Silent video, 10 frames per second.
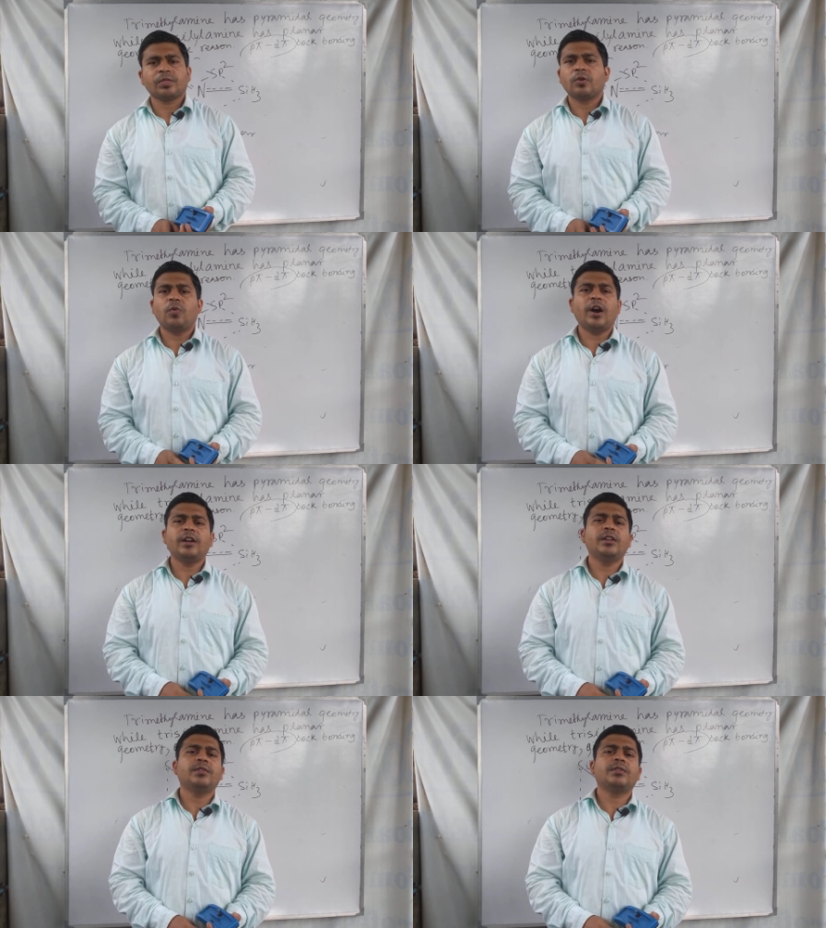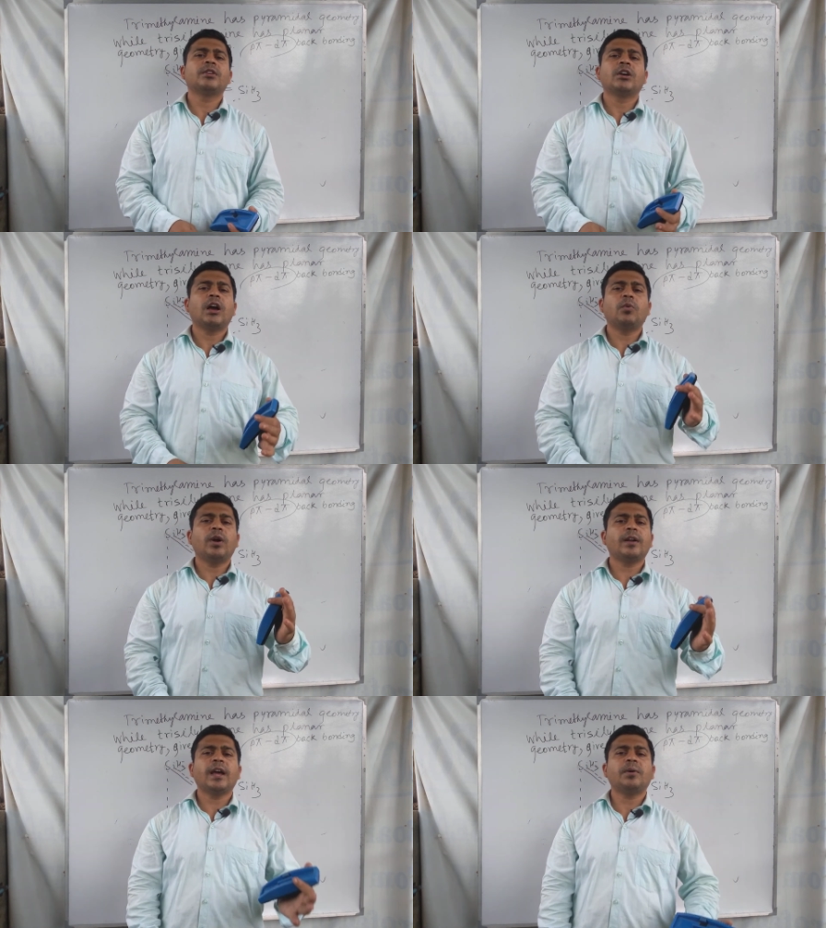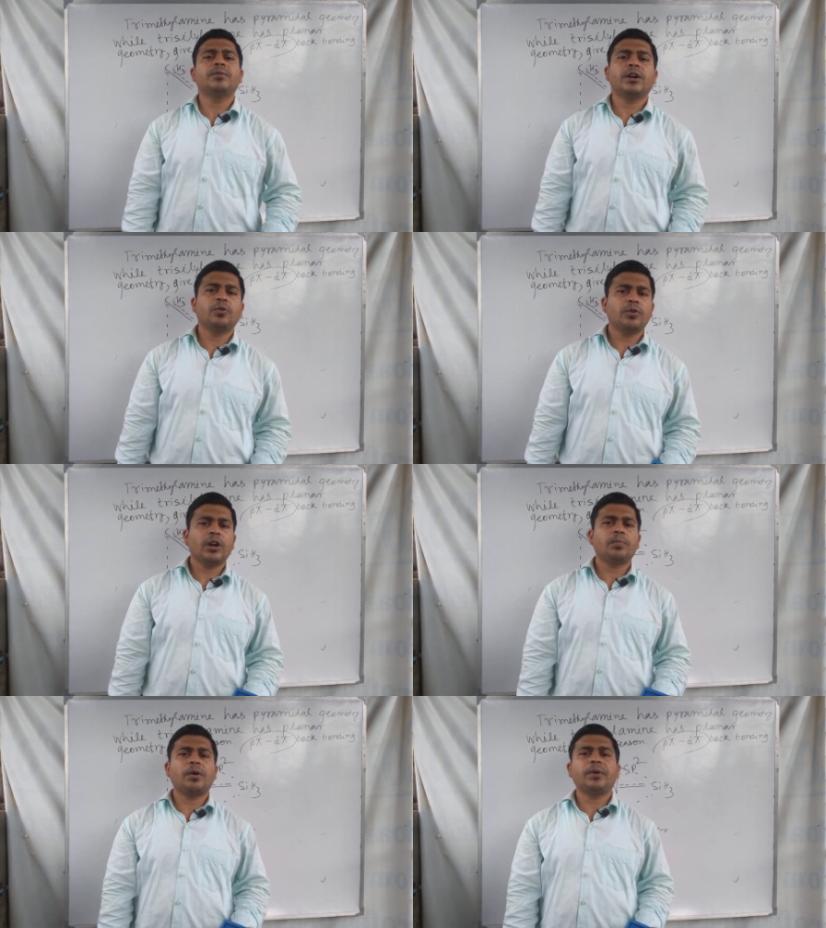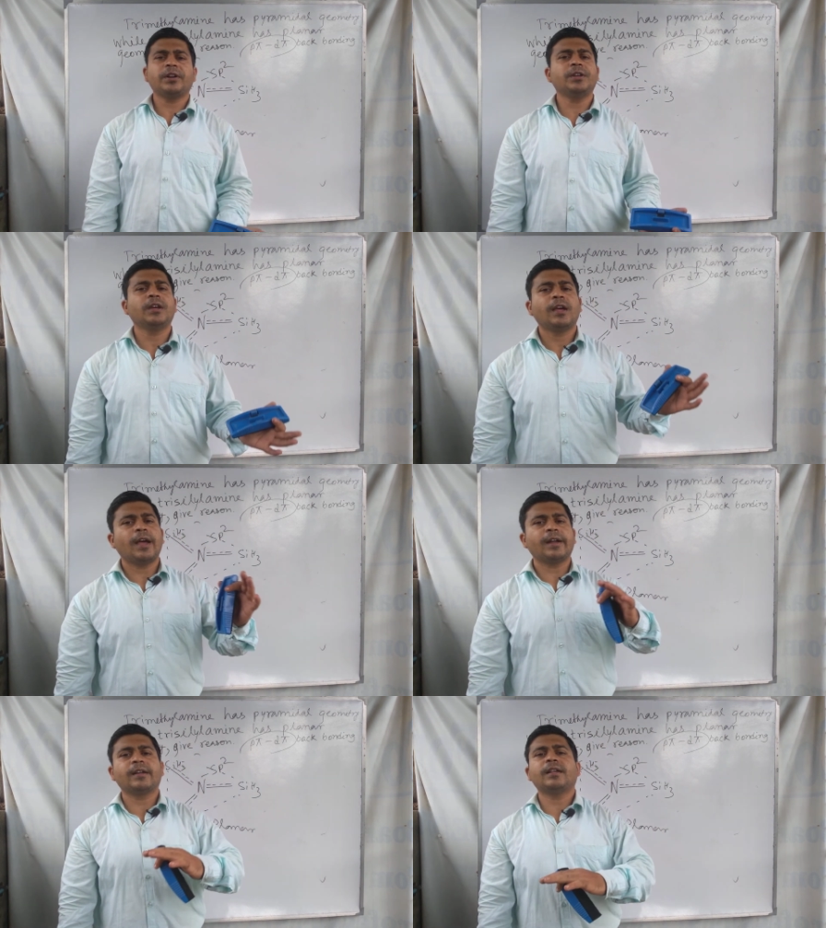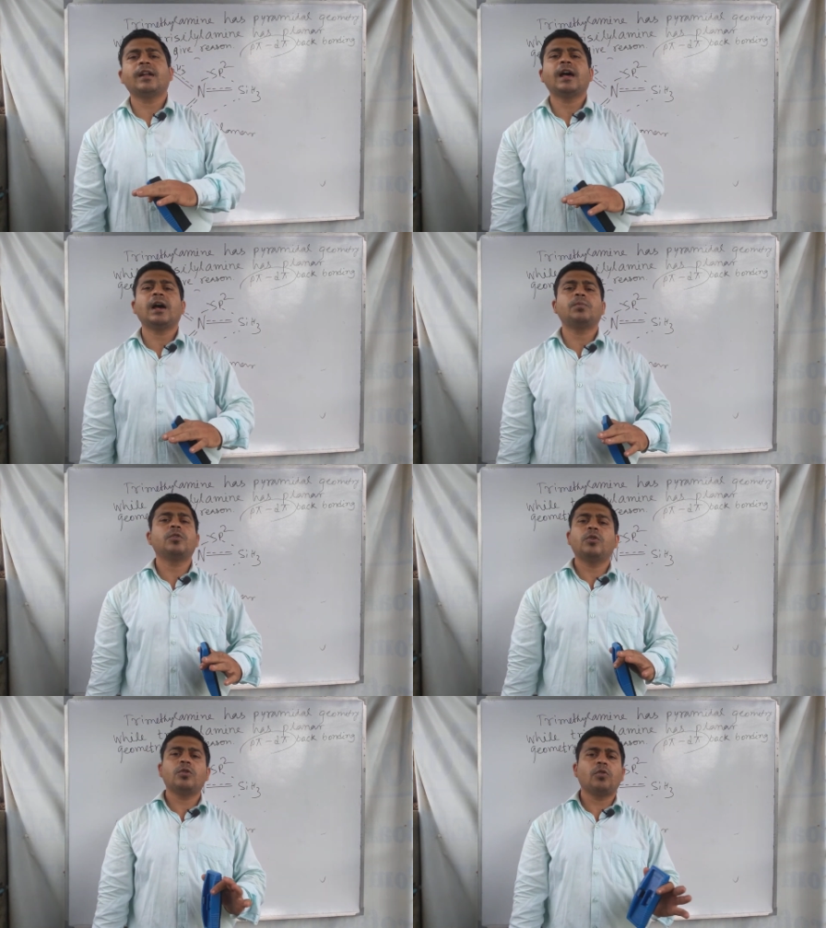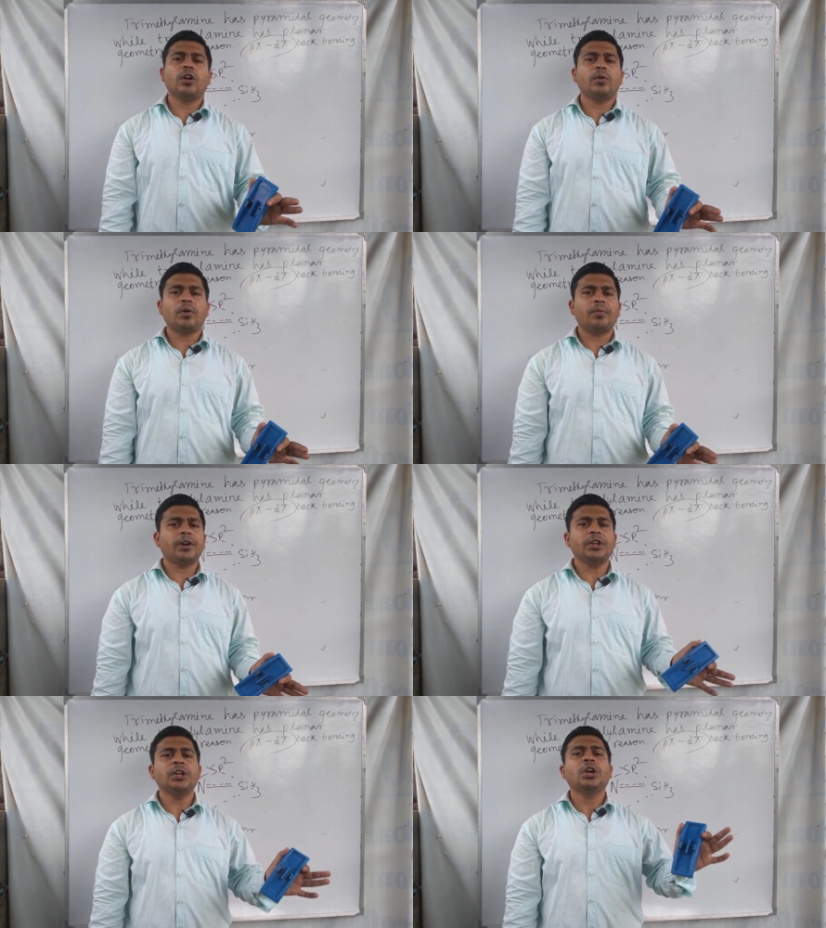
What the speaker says: One have the donor property, another have no donor property.